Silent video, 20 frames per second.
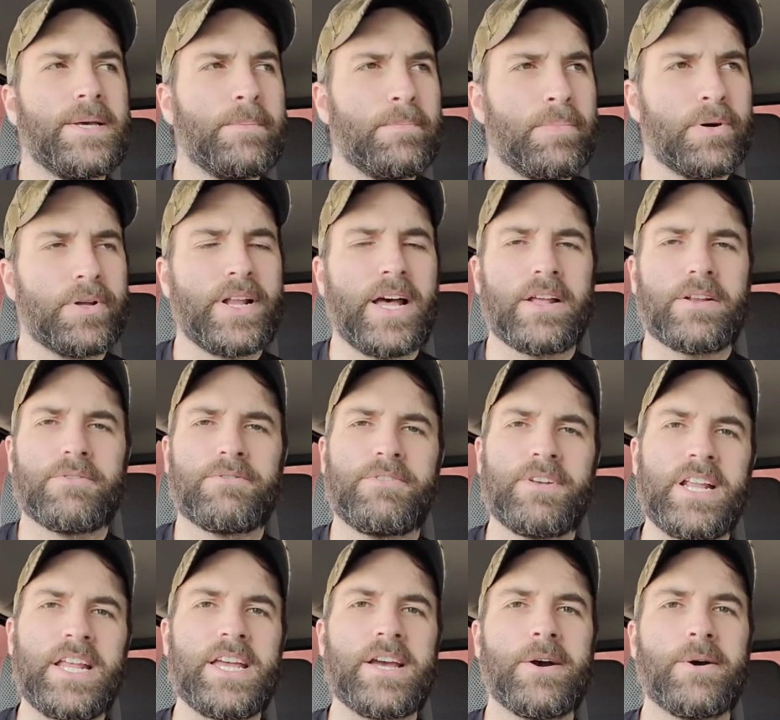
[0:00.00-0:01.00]
put out a
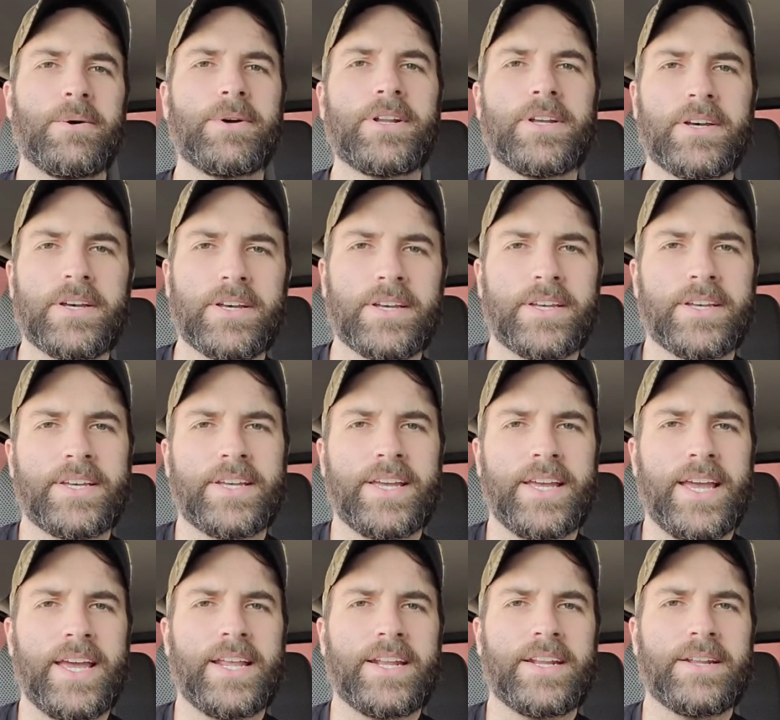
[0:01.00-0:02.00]
video and a
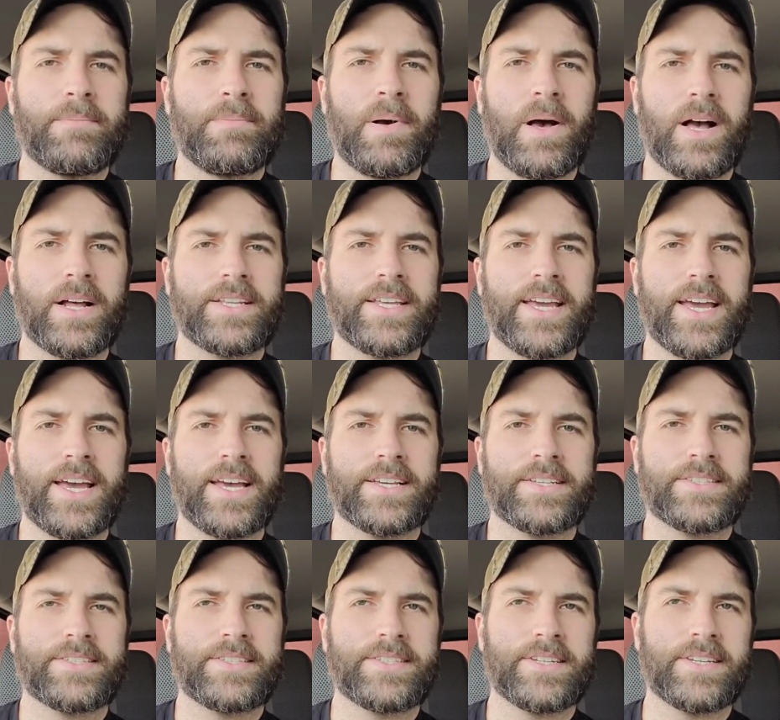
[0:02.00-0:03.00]
and a
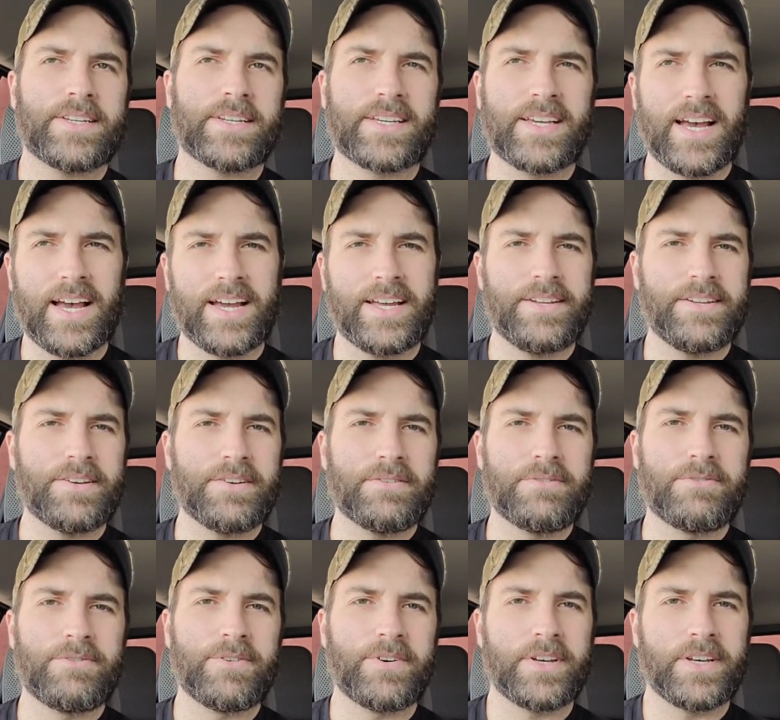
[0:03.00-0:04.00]
podcast, uh, kind of
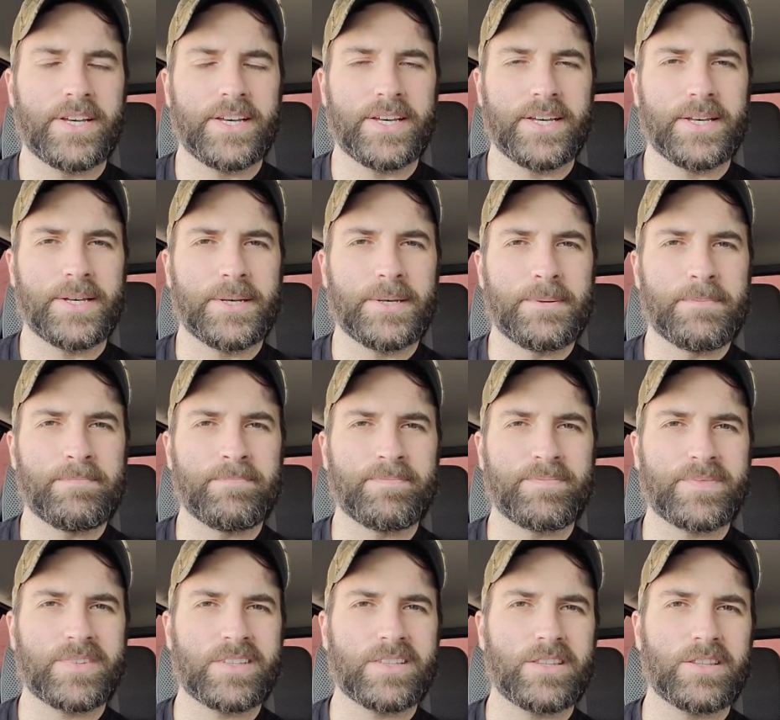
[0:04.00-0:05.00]

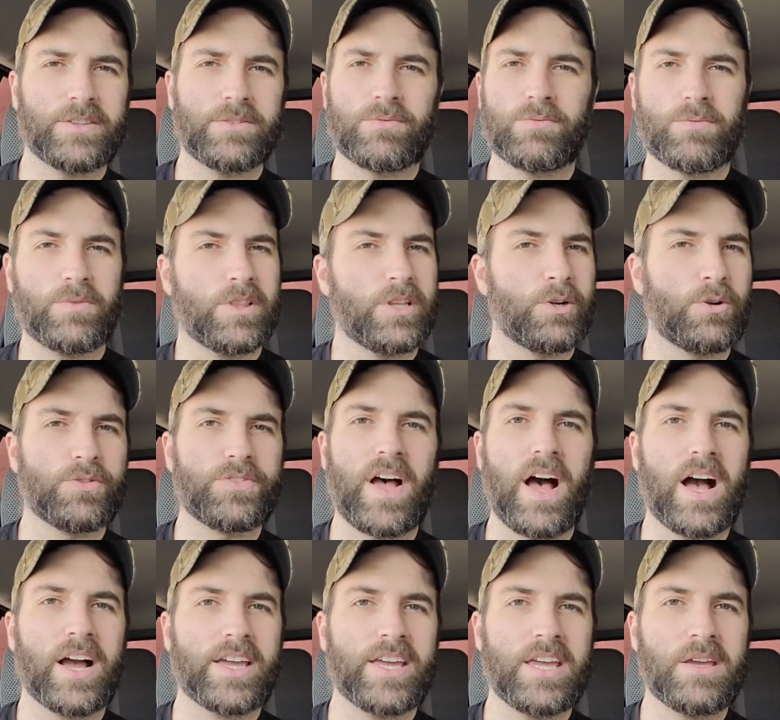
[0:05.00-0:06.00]
um, little
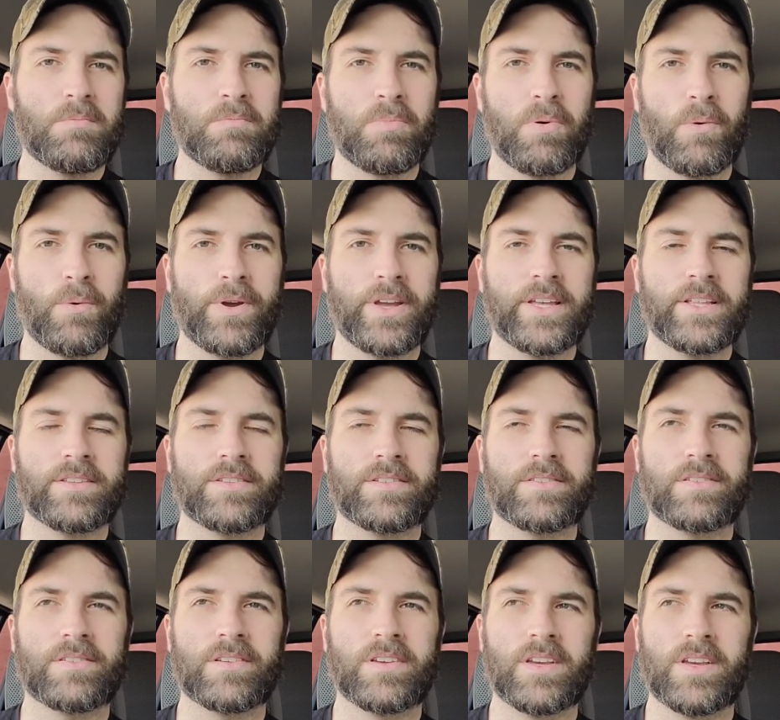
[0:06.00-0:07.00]
talking
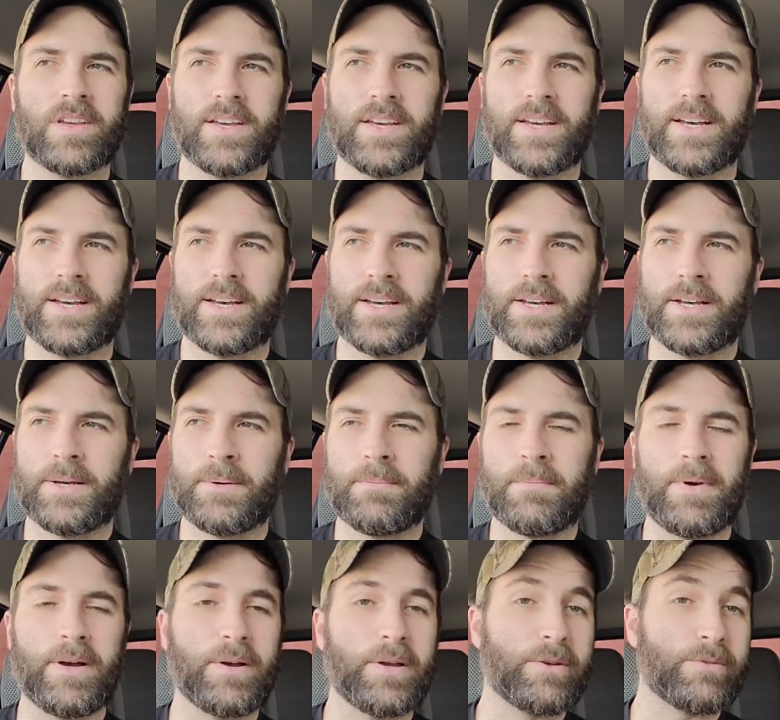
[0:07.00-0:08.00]
points
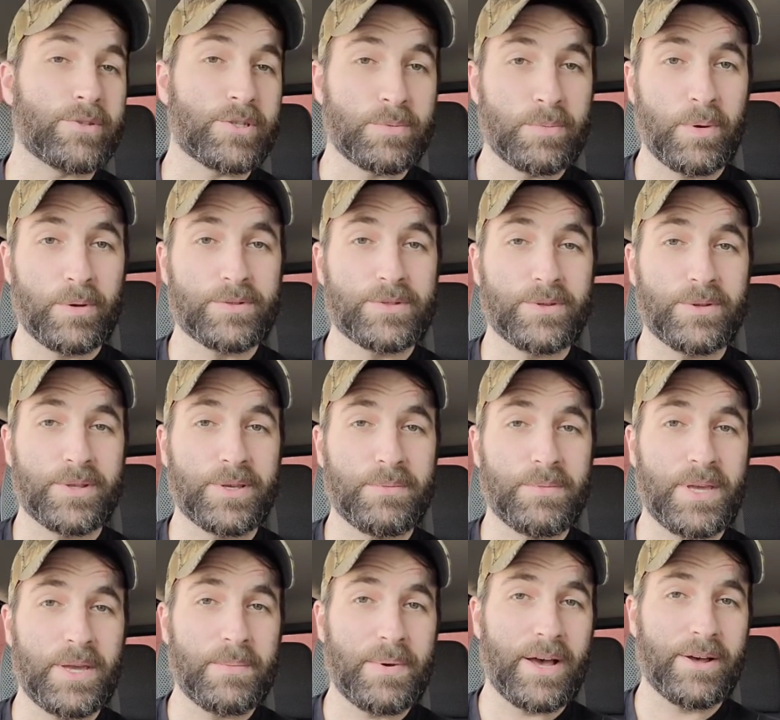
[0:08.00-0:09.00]
um, it was supposed to only
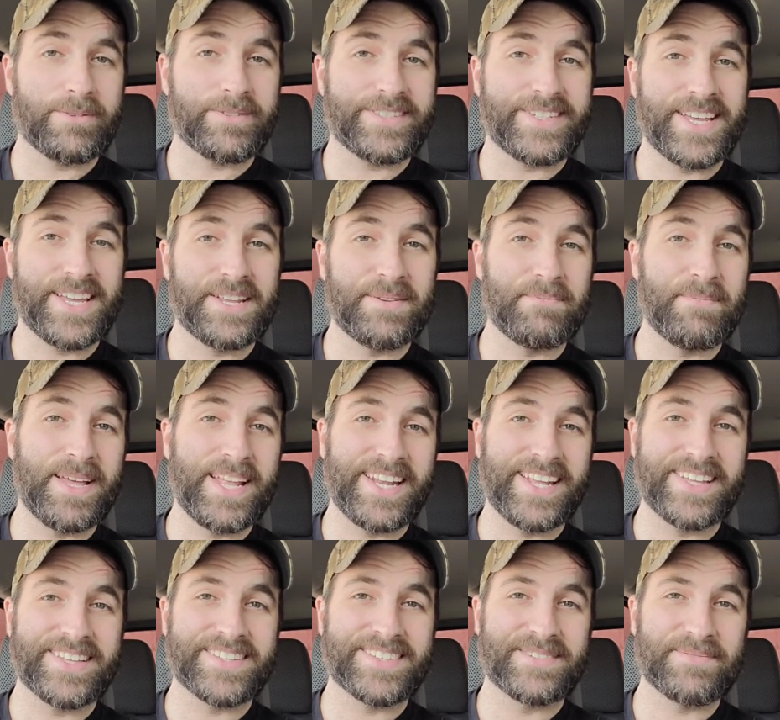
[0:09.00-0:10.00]
be about 10
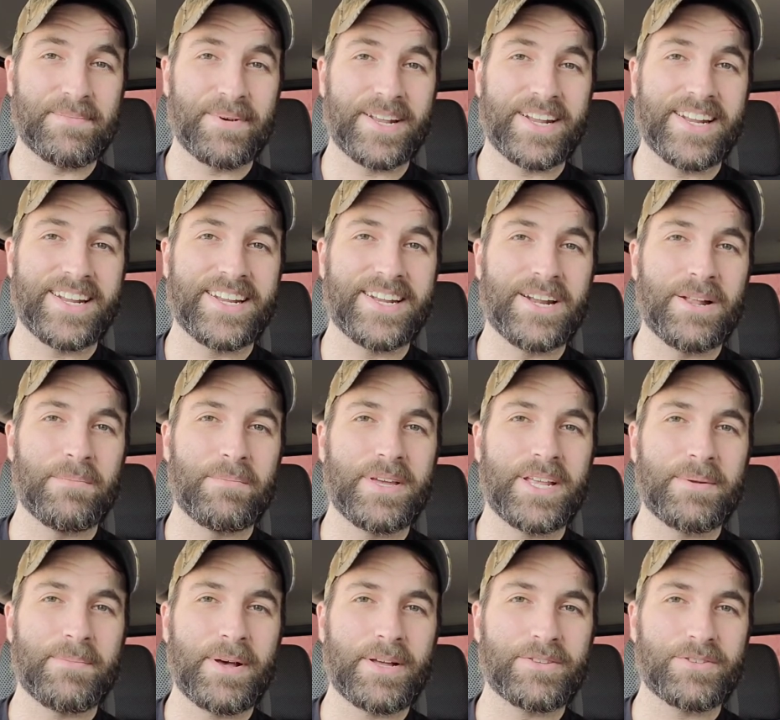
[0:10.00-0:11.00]
minutes, but it ended up being
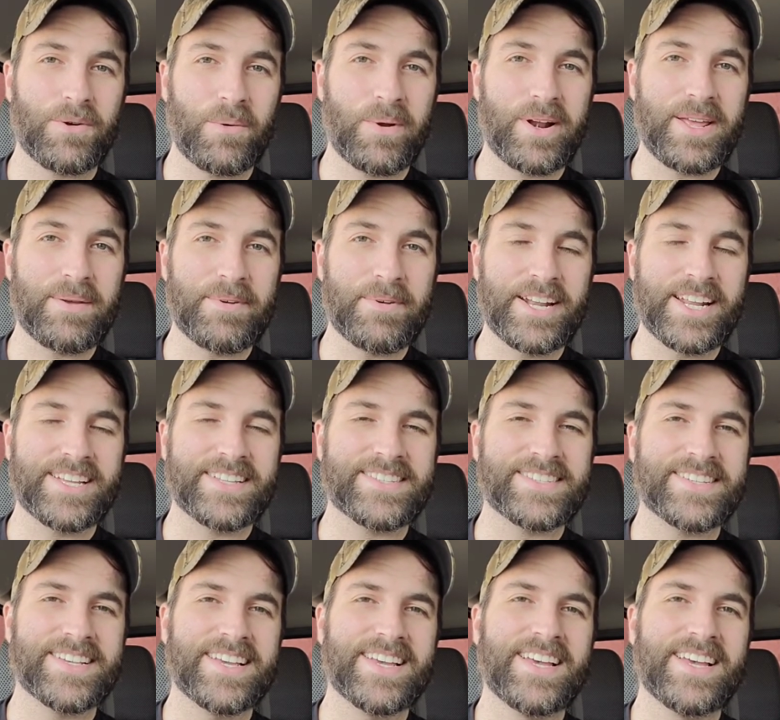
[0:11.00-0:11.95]
about 20 minutes,